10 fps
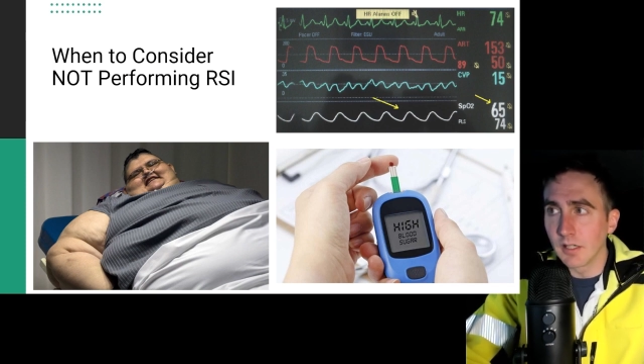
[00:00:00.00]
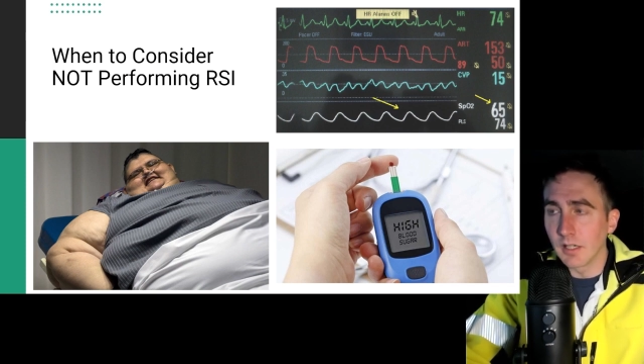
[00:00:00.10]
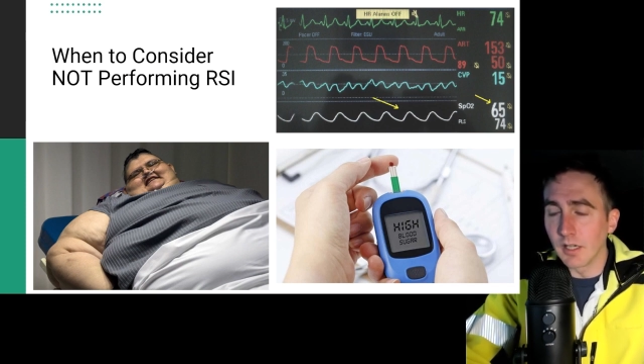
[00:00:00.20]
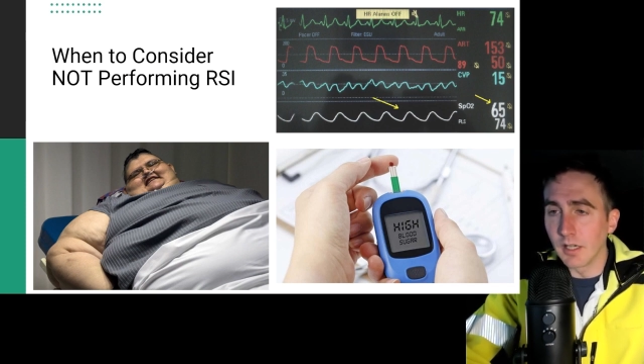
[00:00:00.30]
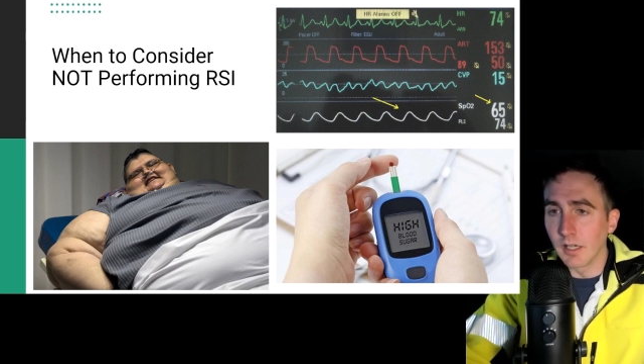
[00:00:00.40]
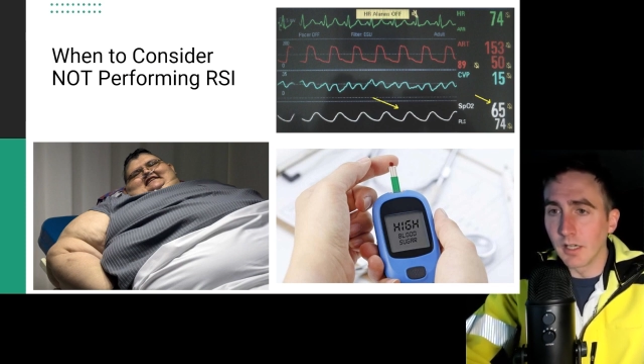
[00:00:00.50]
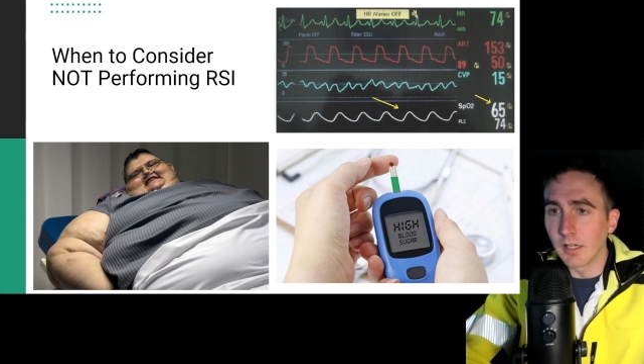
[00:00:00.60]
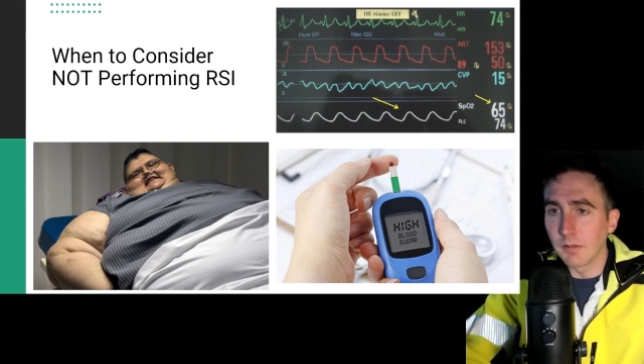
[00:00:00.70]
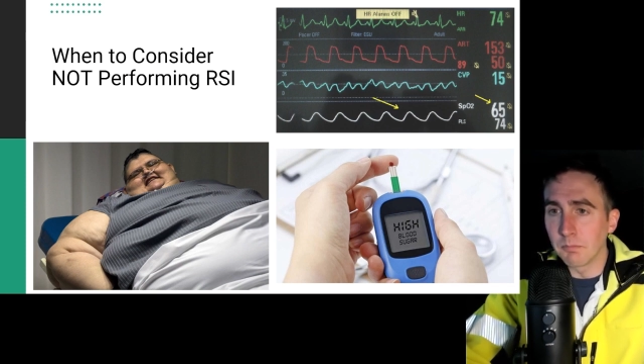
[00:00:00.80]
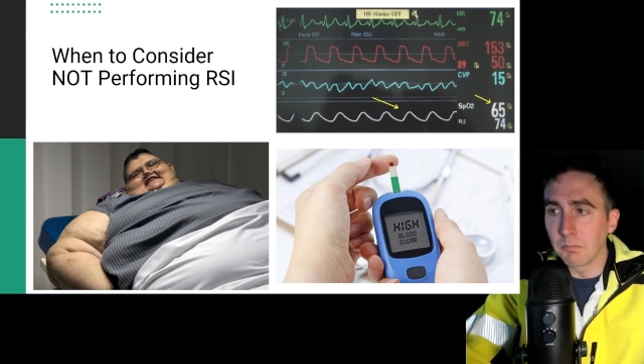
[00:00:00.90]

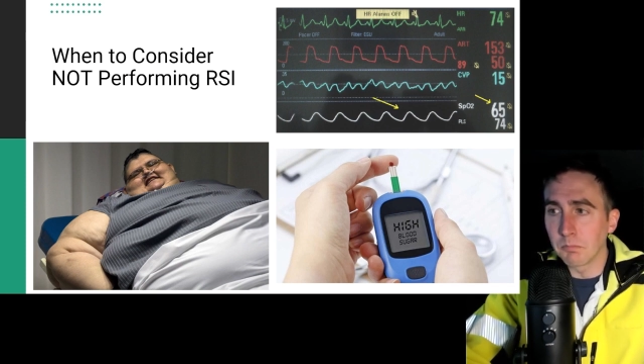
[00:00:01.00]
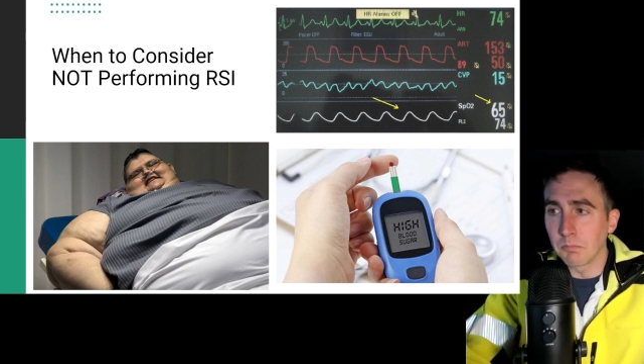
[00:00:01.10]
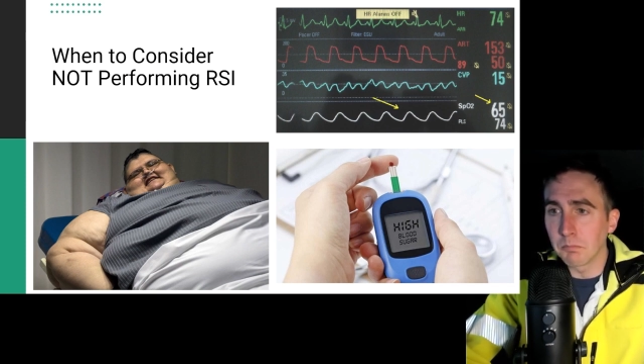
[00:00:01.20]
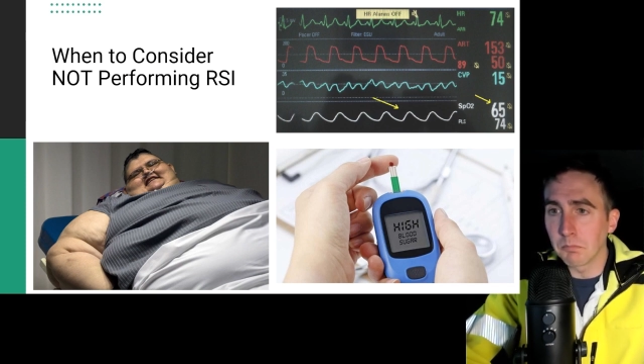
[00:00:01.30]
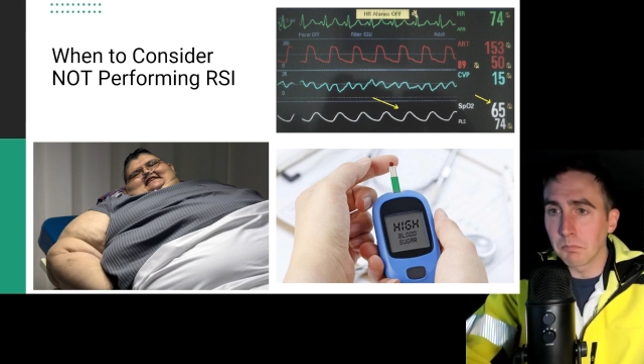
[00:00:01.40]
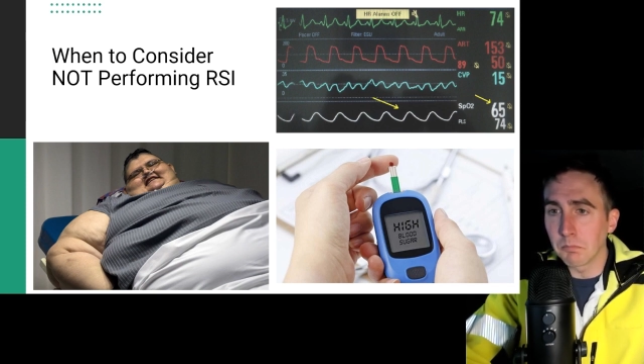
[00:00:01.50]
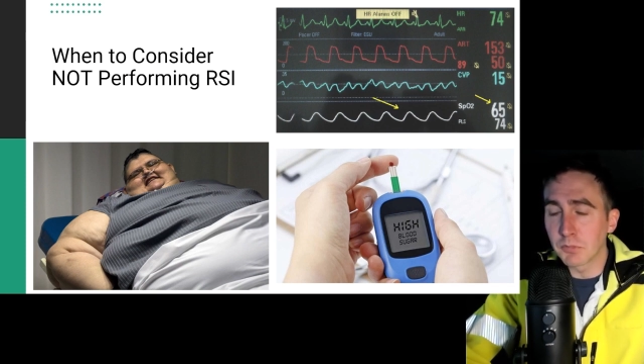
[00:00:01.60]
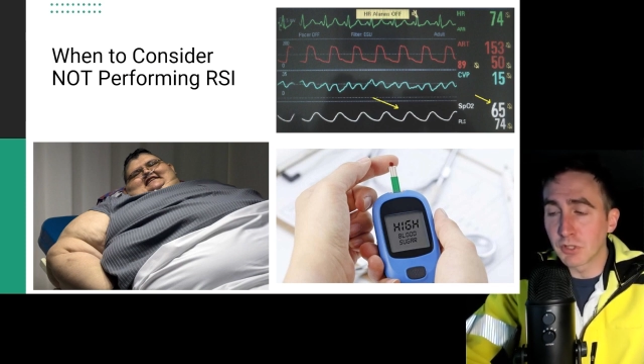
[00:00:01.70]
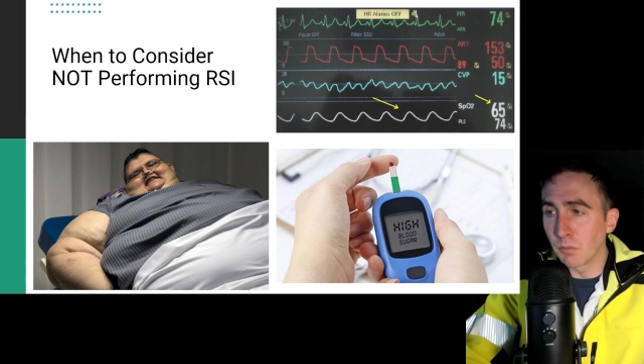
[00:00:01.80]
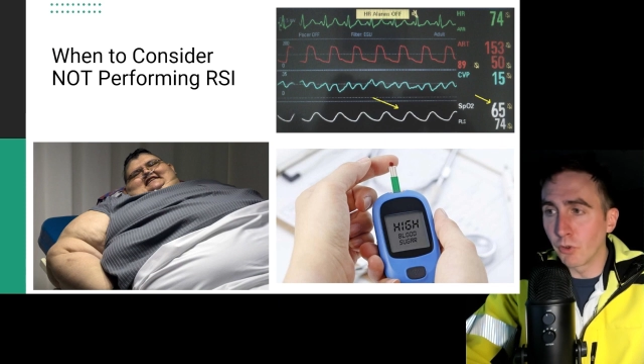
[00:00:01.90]

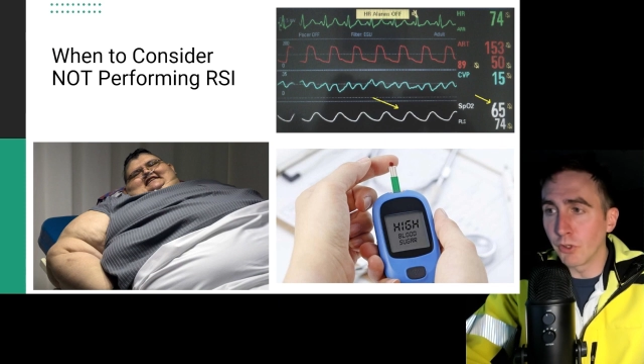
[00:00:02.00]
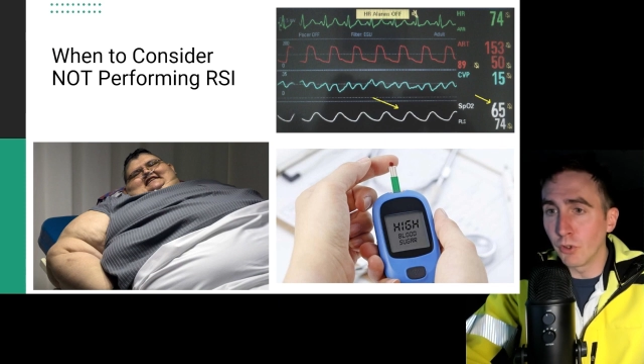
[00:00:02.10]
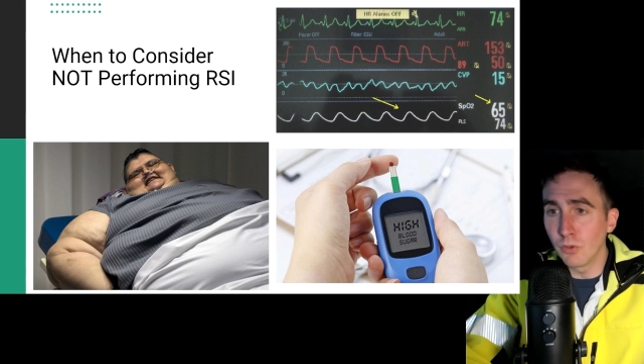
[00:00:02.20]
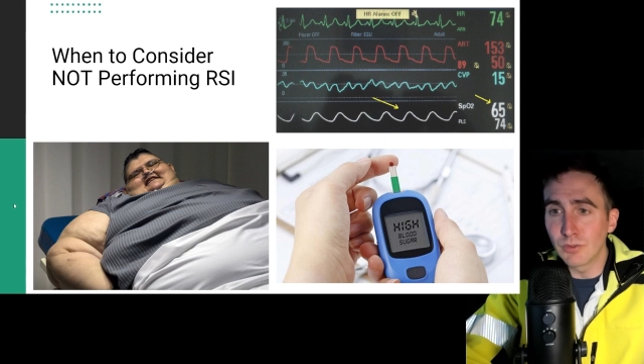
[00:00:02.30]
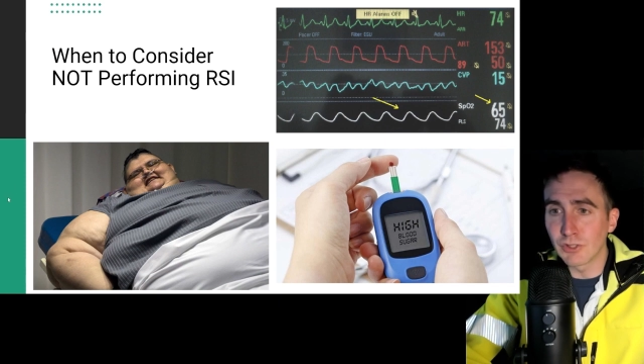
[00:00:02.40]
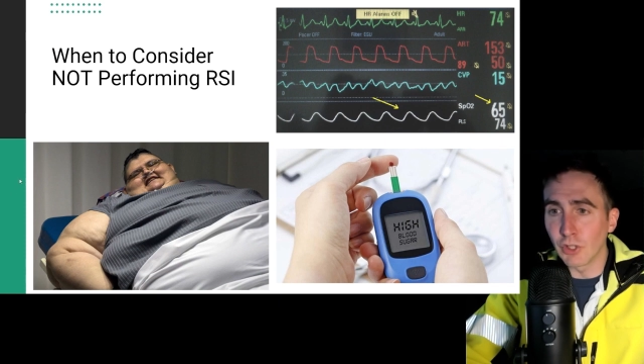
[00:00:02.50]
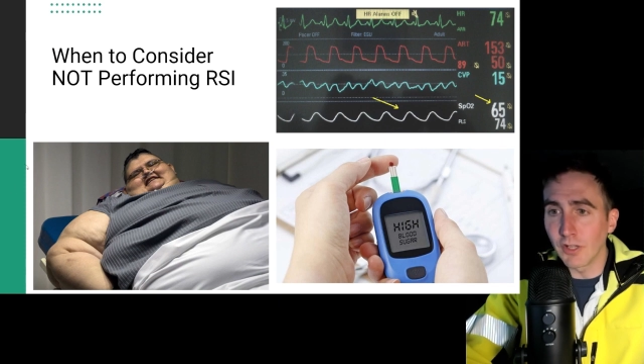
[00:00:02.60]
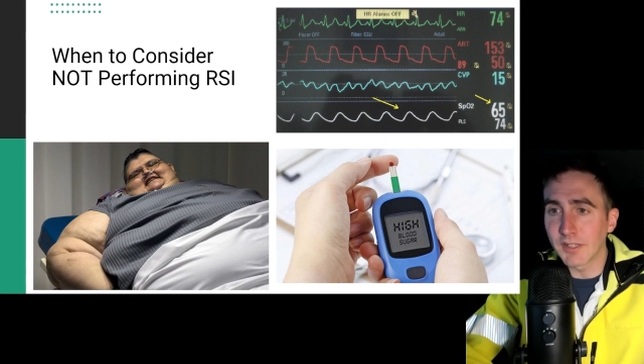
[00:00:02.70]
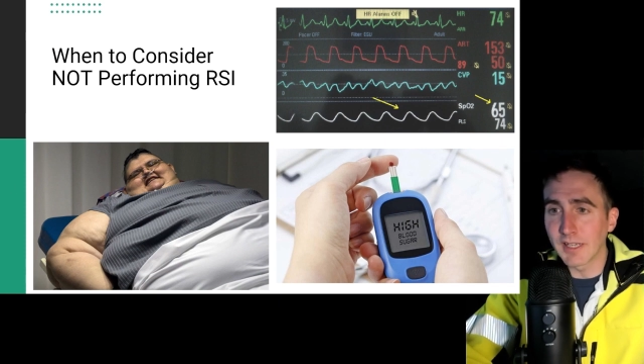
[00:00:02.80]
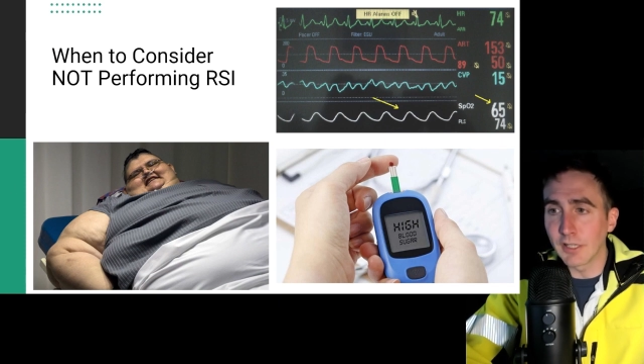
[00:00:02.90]
someone who's
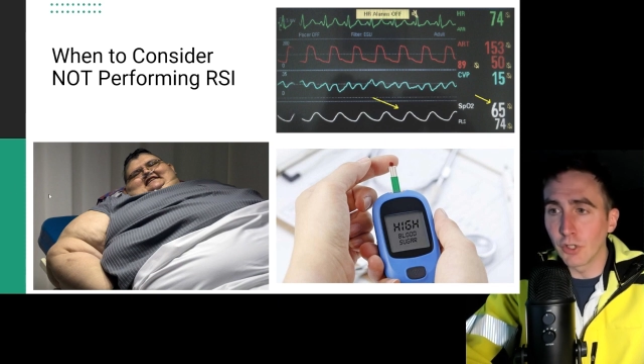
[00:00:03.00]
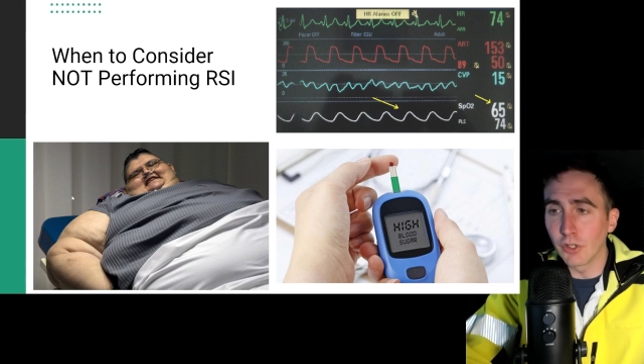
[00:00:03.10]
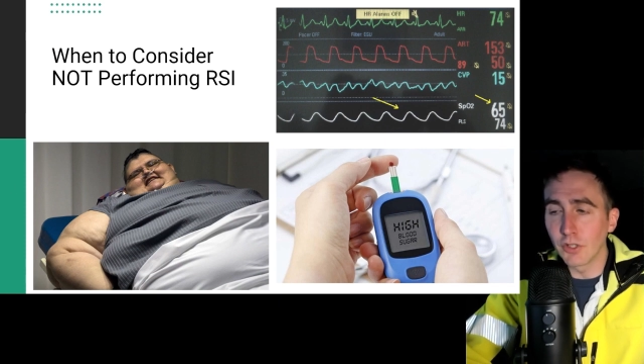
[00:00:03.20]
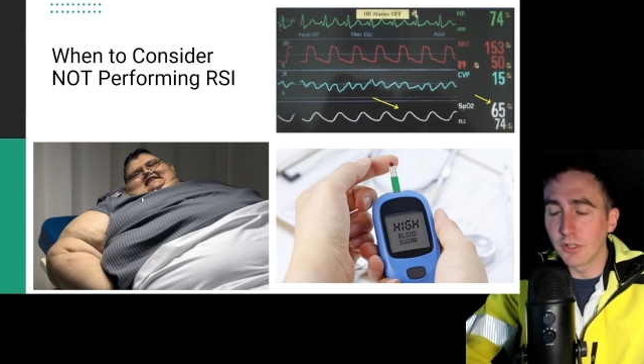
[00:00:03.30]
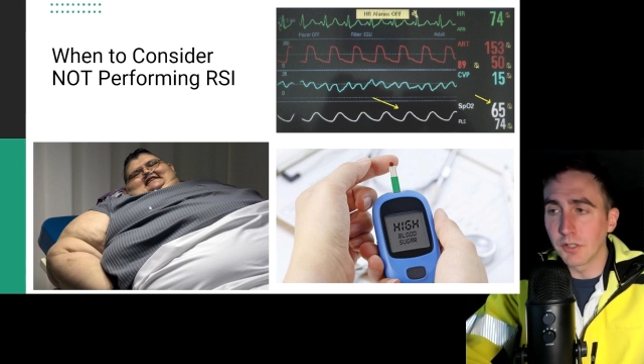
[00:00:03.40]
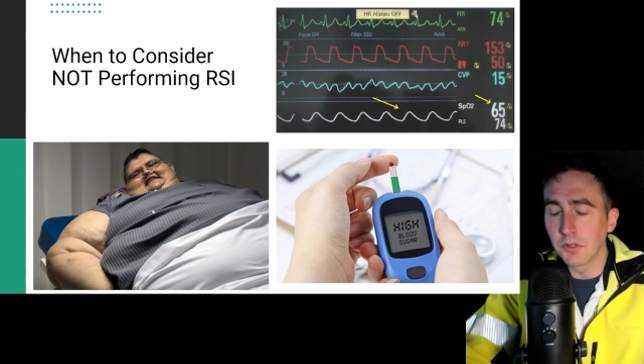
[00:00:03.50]
not a good